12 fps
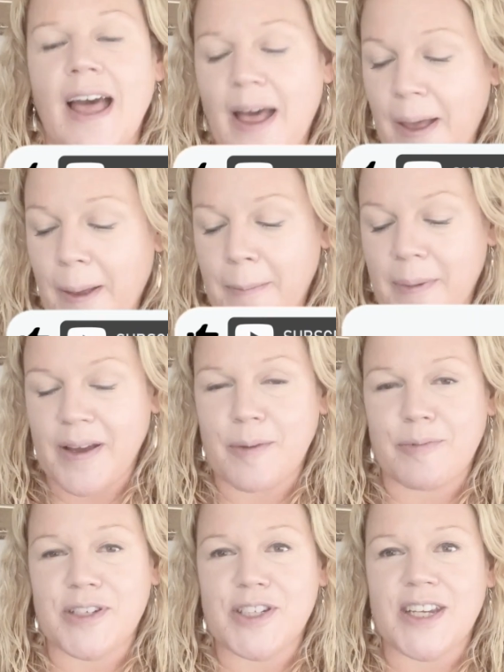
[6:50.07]
I
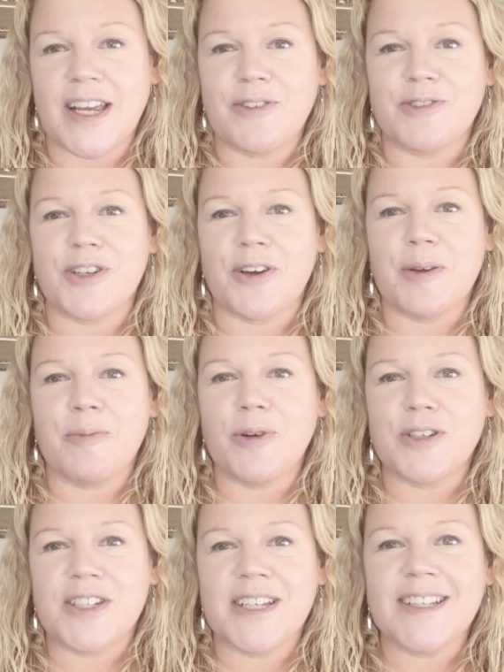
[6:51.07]
appreciate your time
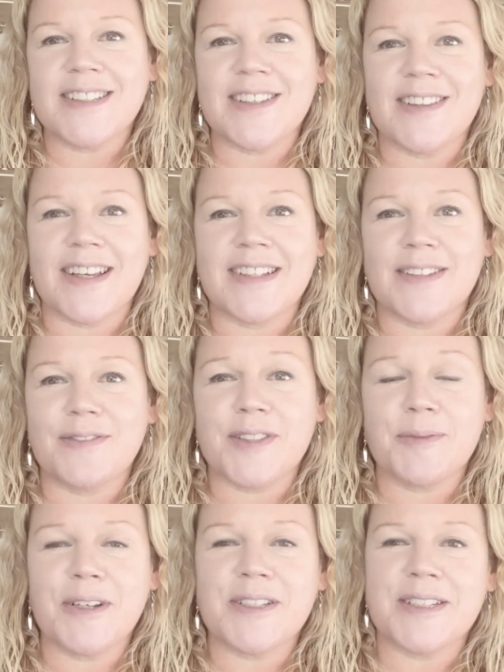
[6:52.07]
watching it, so thanks ever
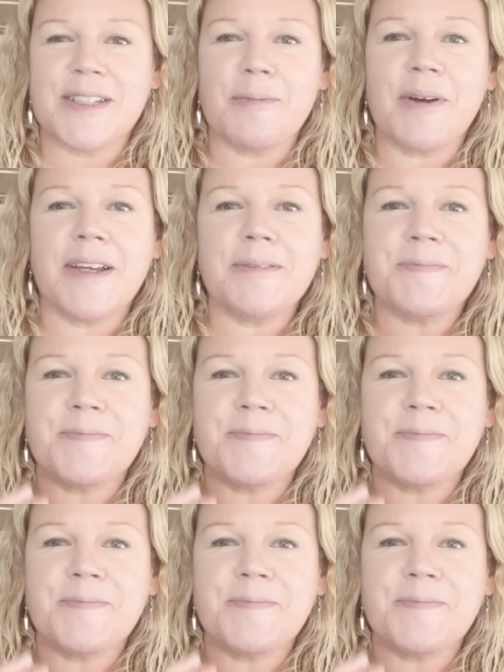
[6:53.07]
so much. Goodbye.